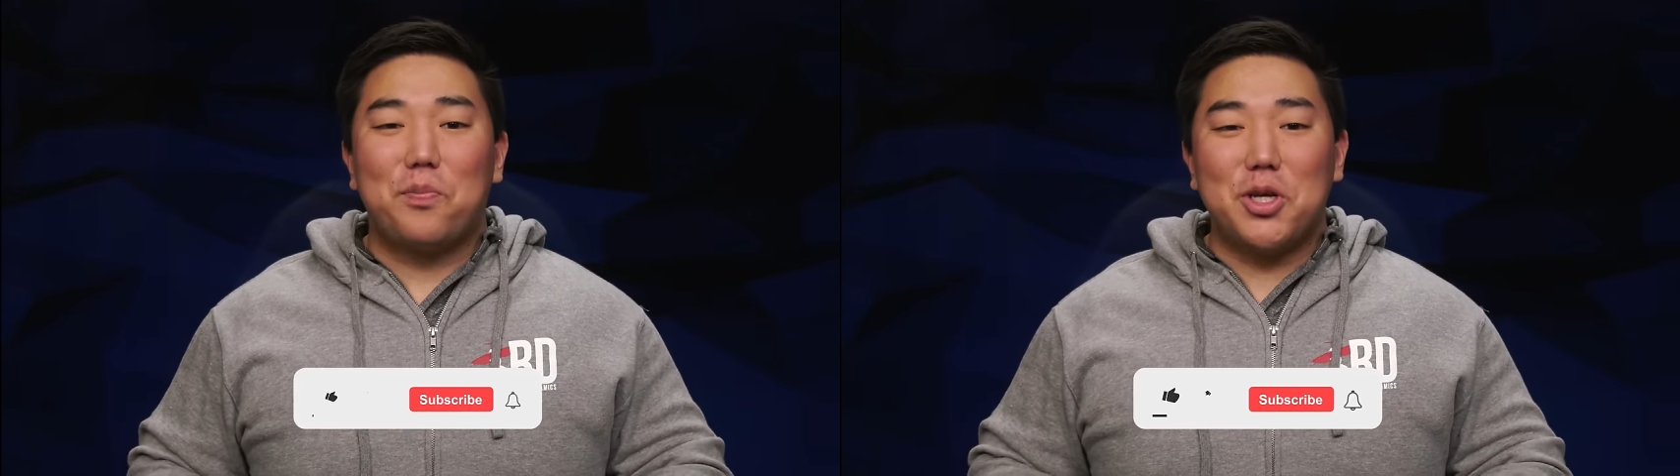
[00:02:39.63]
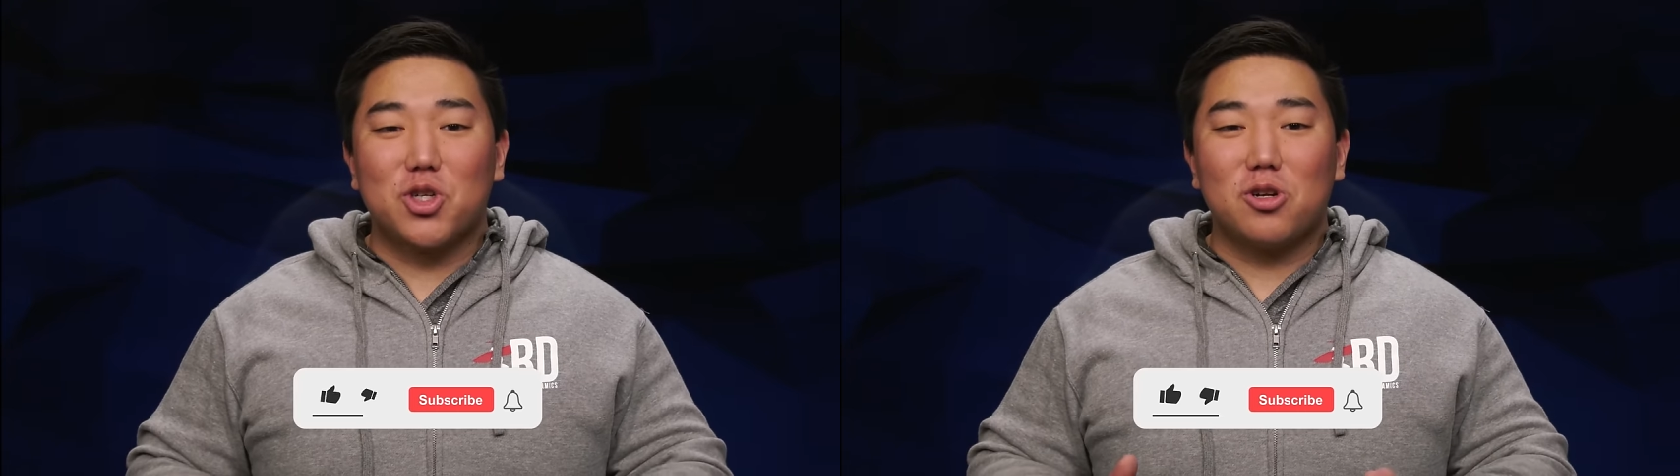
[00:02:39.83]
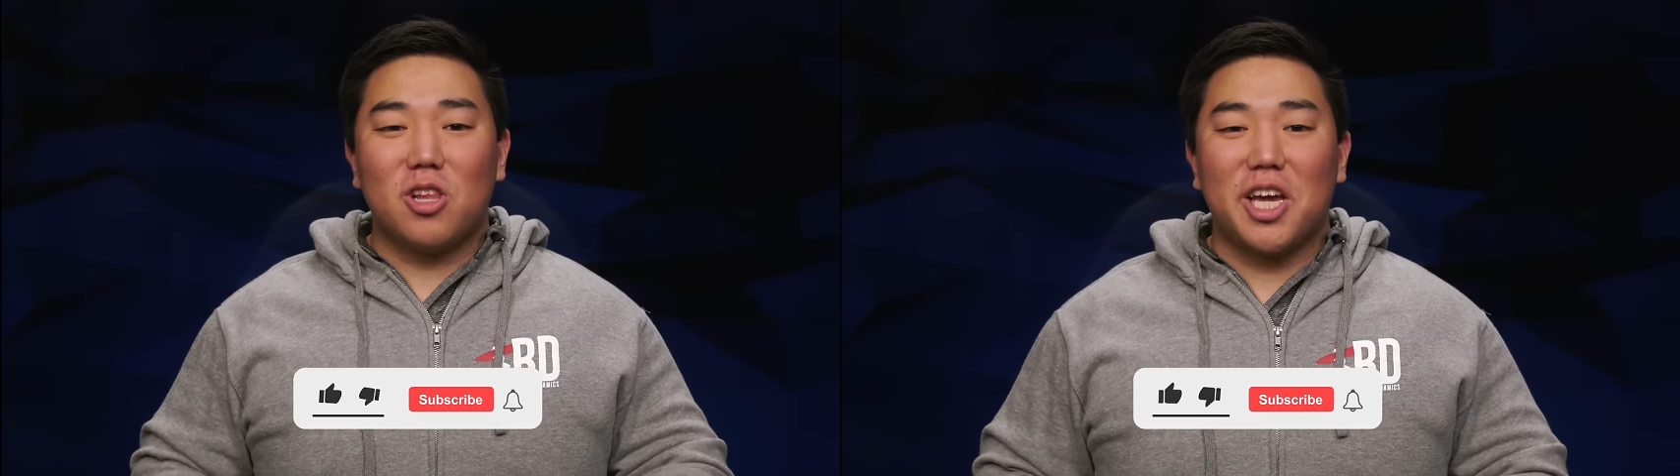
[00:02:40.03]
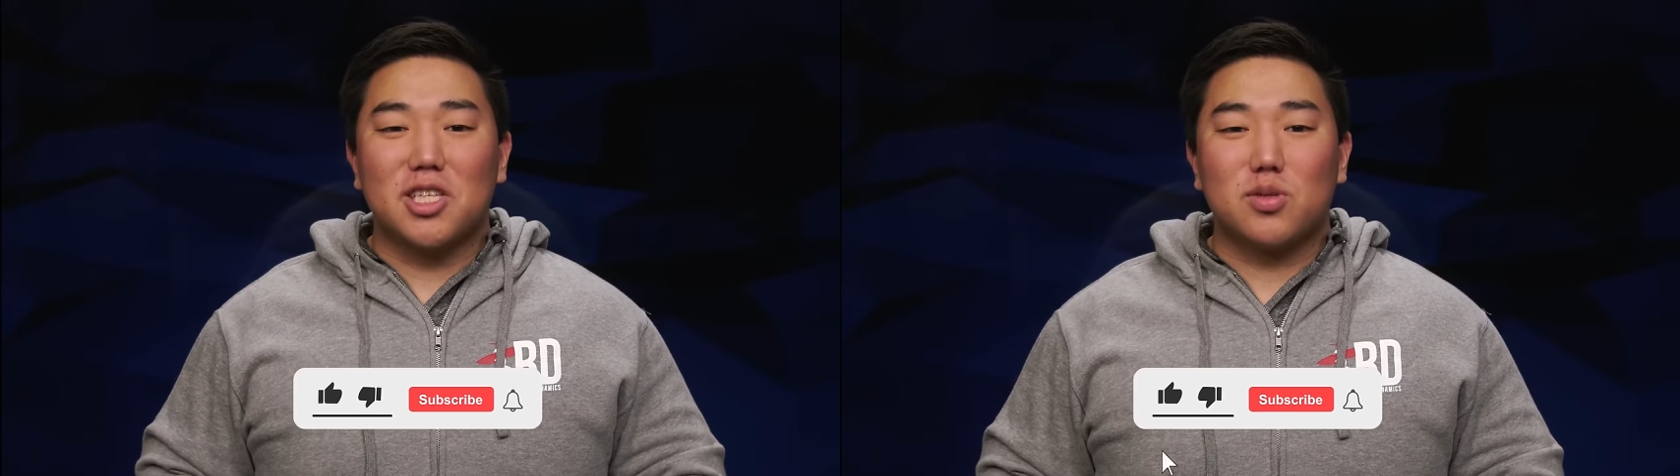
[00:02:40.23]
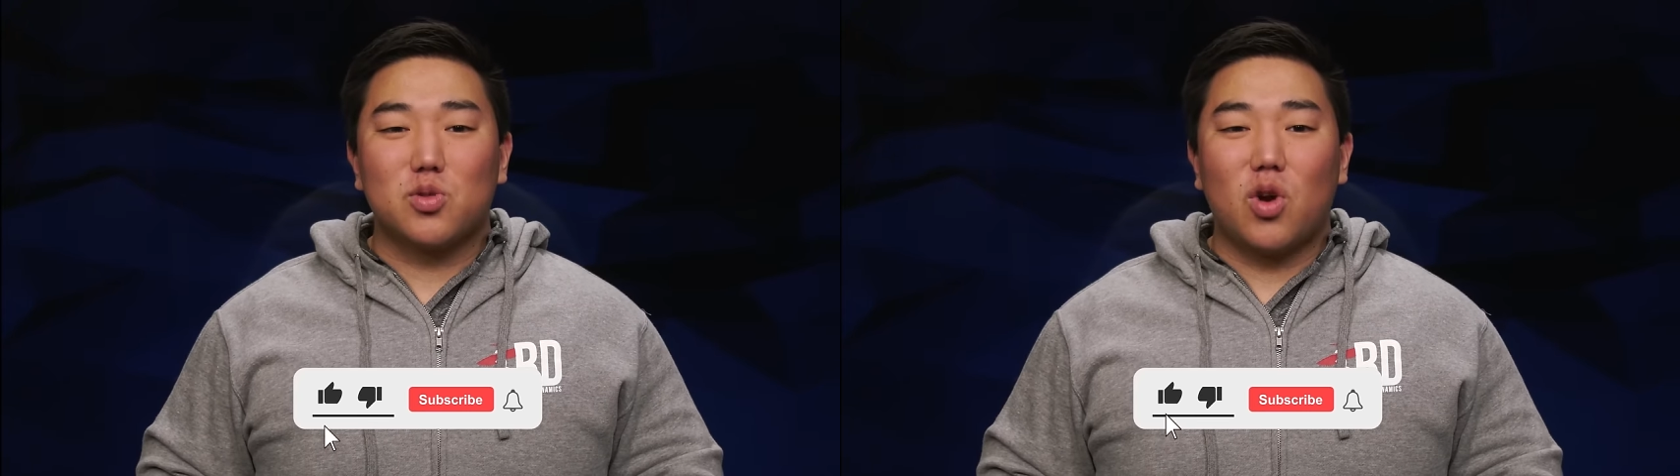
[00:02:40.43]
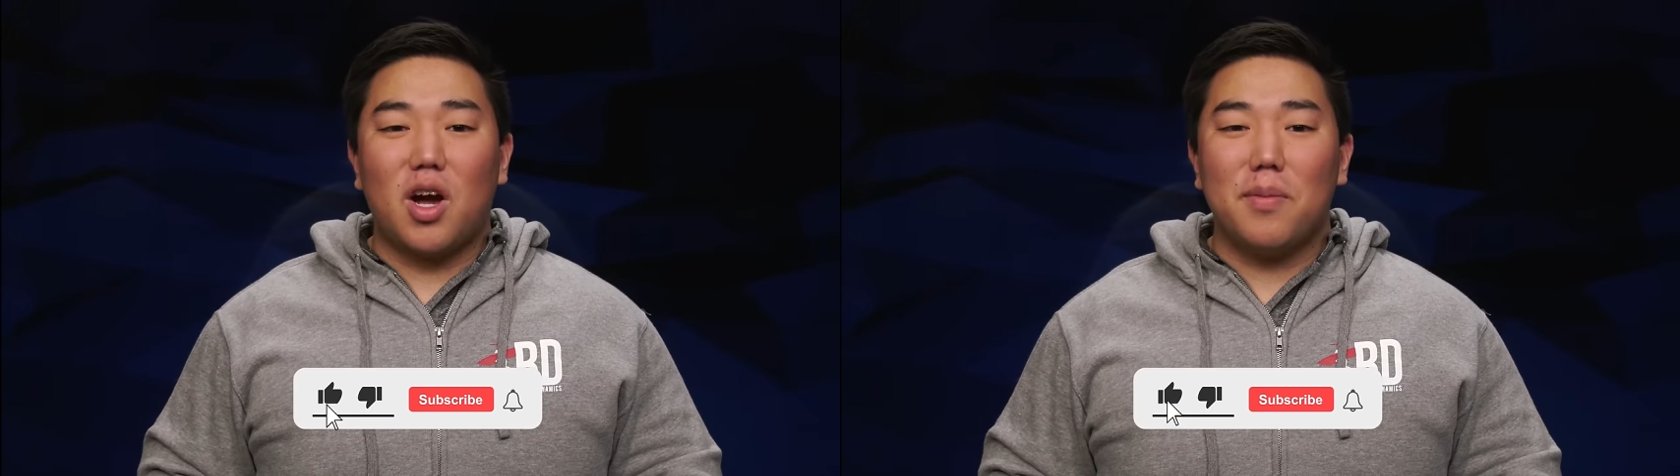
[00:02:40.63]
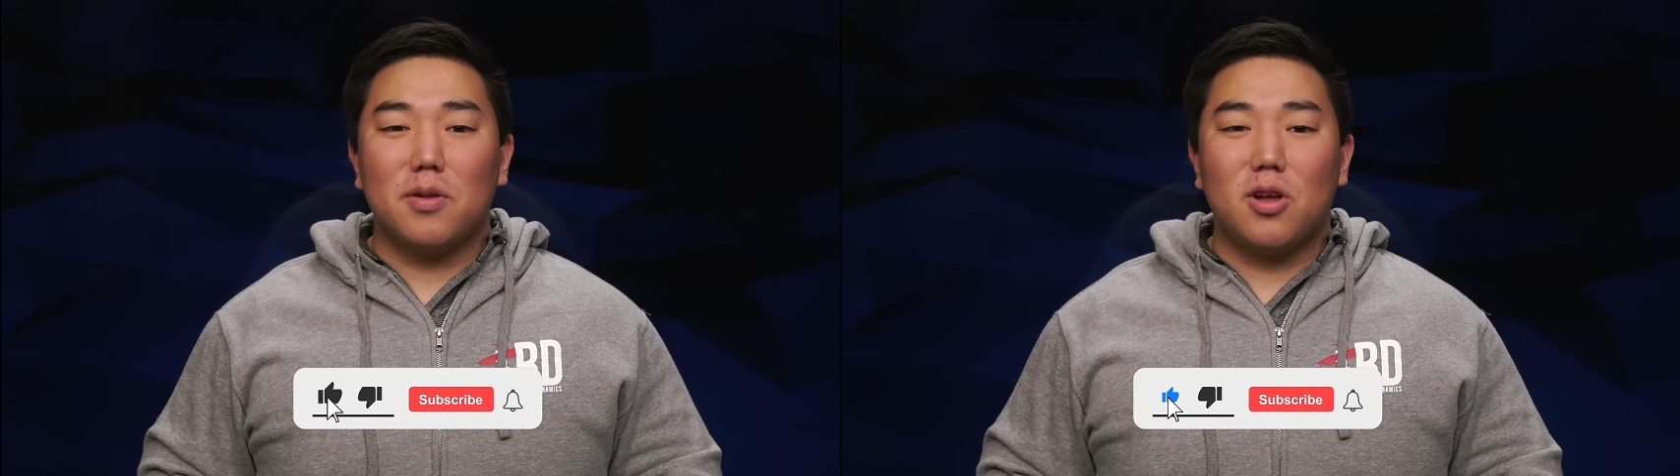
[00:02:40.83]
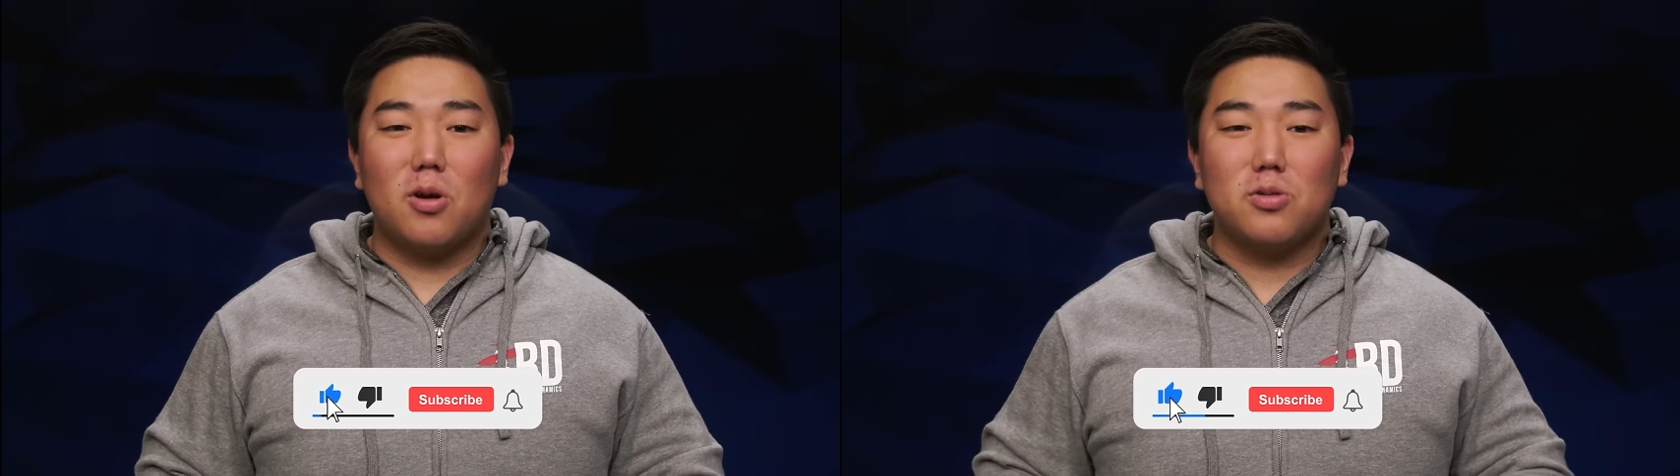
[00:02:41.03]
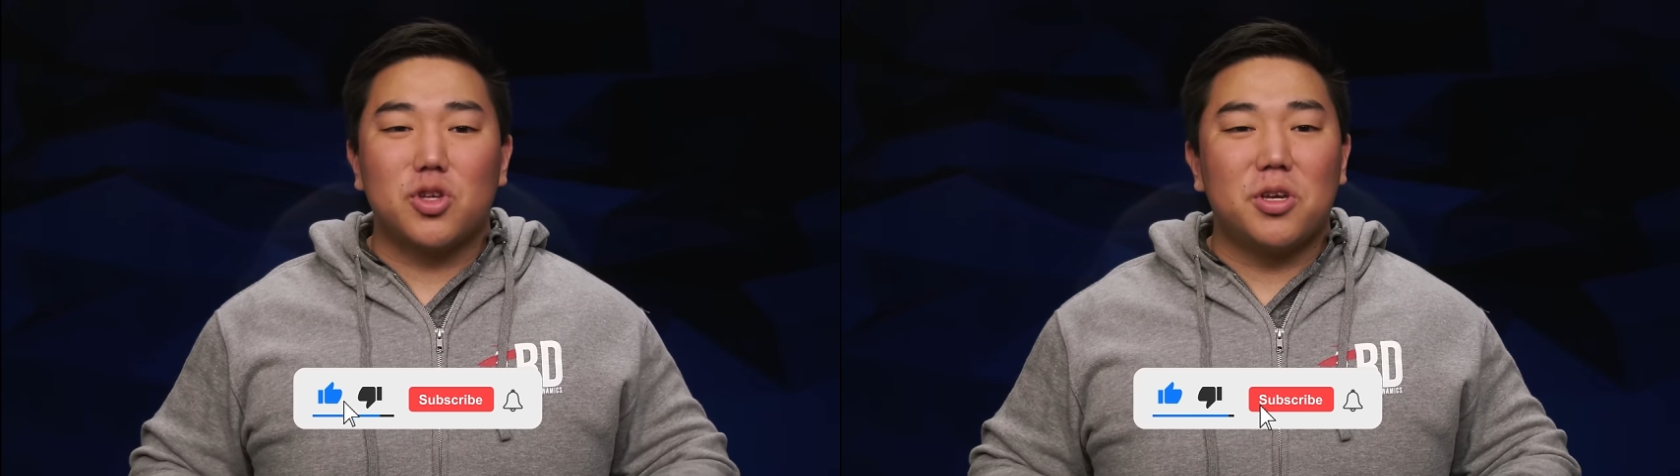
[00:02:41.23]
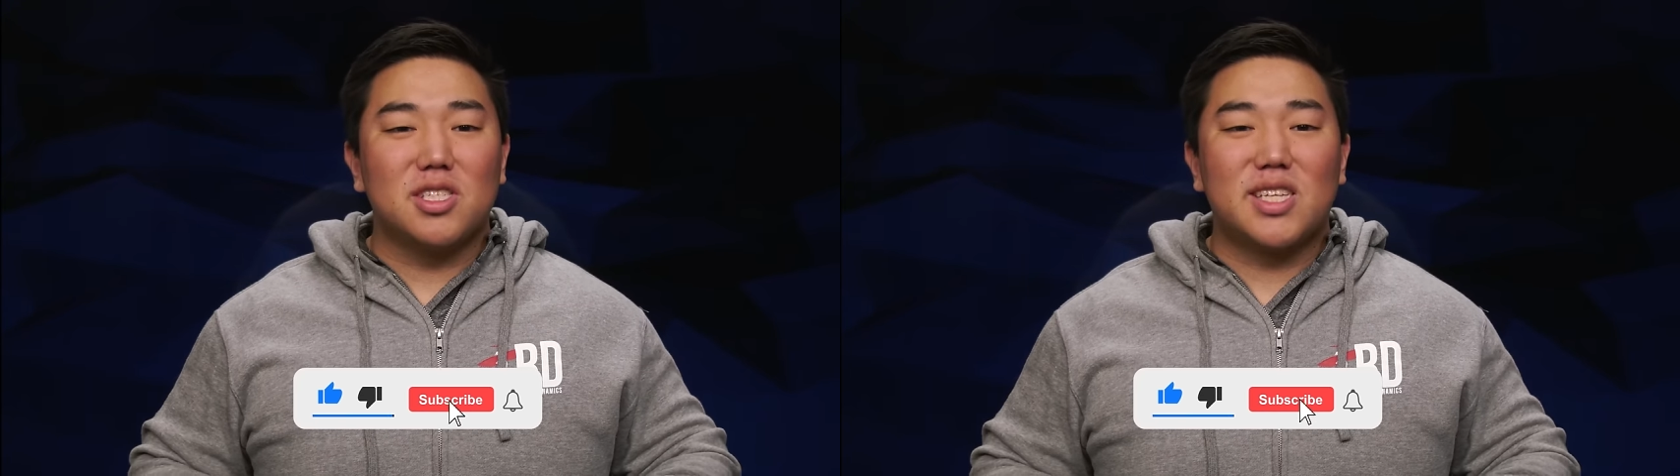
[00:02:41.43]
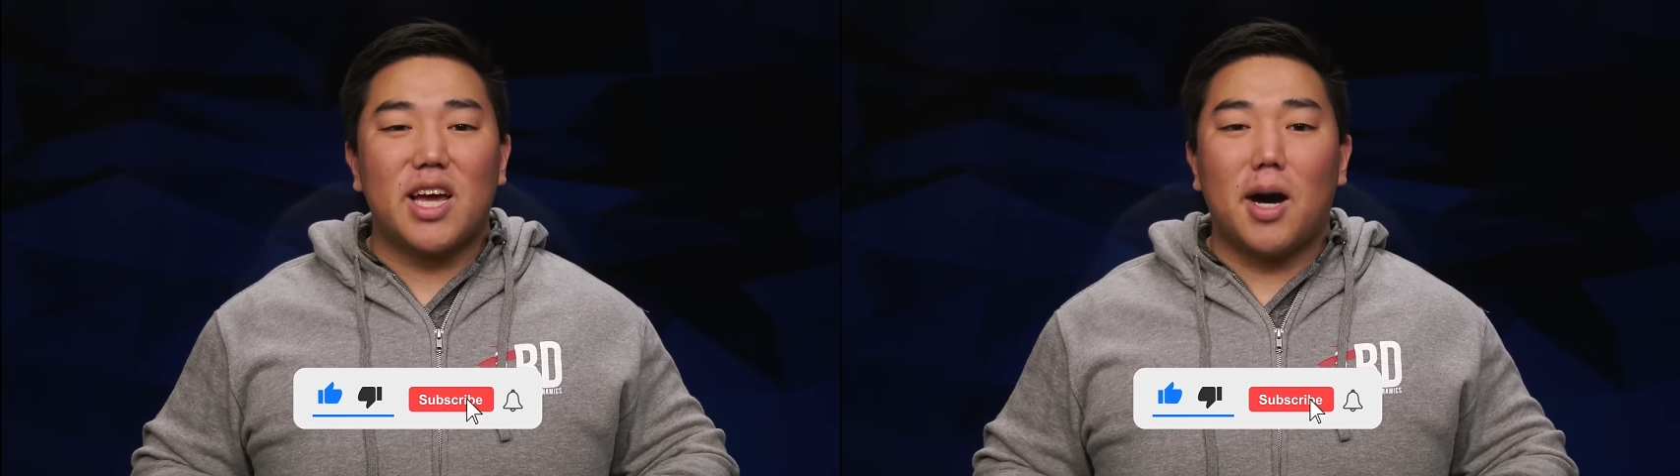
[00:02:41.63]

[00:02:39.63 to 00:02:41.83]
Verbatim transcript: Be sure to like and subscribe below so you can stay